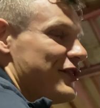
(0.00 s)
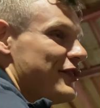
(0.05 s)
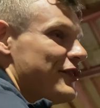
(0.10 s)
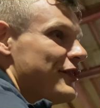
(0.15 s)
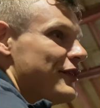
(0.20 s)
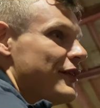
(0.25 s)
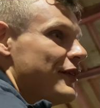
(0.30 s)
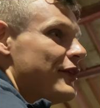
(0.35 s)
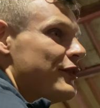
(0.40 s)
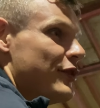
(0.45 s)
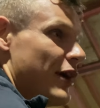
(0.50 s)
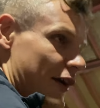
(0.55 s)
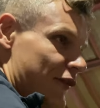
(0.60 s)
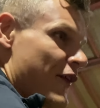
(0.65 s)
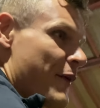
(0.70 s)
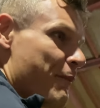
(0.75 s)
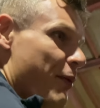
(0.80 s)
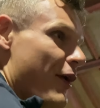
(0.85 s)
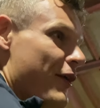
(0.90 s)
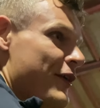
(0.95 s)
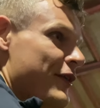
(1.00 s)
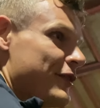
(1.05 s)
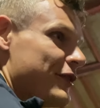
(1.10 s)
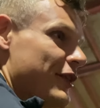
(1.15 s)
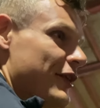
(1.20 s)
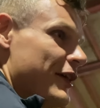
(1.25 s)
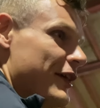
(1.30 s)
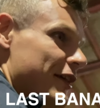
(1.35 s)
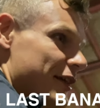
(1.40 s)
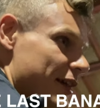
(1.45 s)
States. You are from
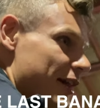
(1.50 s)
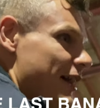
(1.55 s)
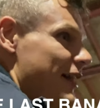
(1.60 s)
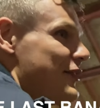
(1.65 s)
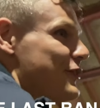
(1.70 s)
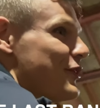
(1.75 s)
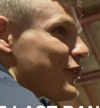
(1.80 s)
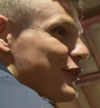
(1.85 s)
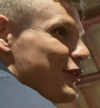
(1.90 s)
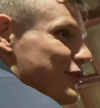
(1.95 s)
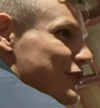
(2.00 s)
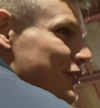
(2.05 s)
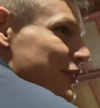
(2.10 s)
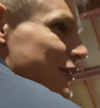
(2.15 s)
Poland? Yeah, you could